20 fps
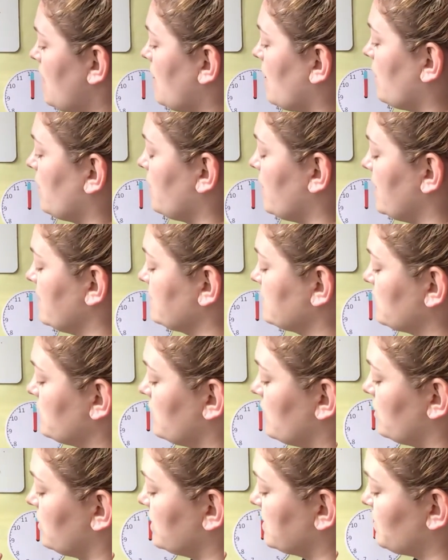All right, so
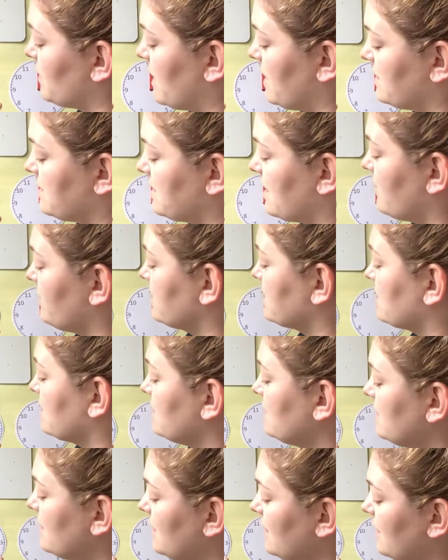notice my
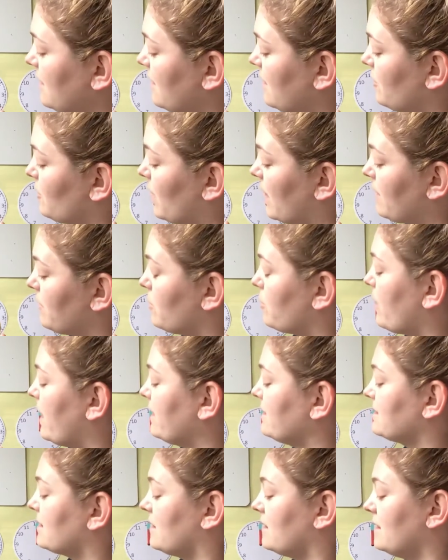my
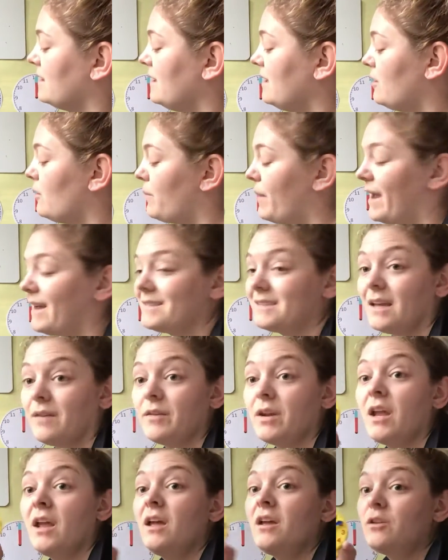red's a little past
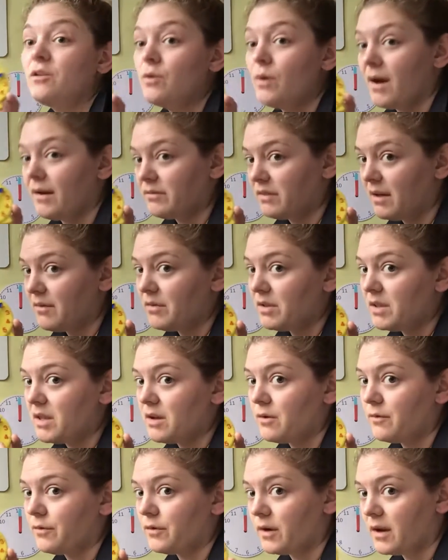7. You have to have a
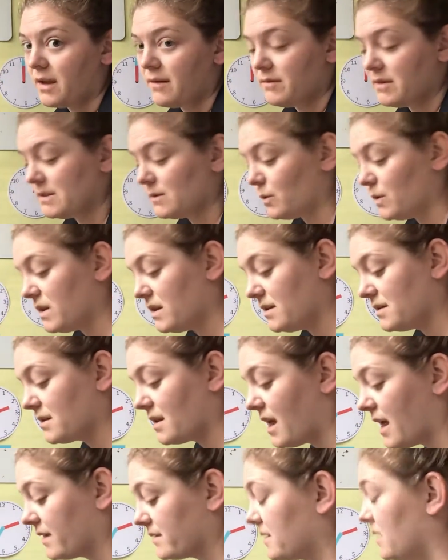little forgiveness with these clocks.